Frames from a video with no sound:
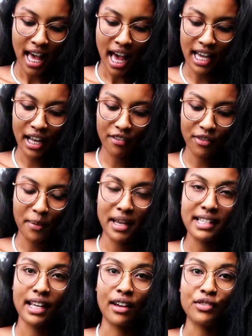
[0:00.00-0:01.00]
I got for
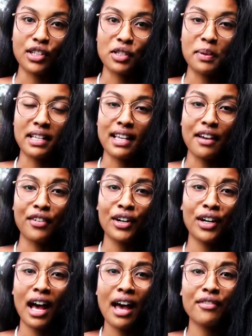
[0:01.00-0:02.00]
myself just because I've
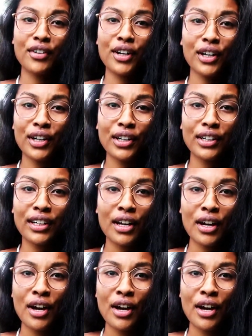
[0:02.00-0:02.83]
heard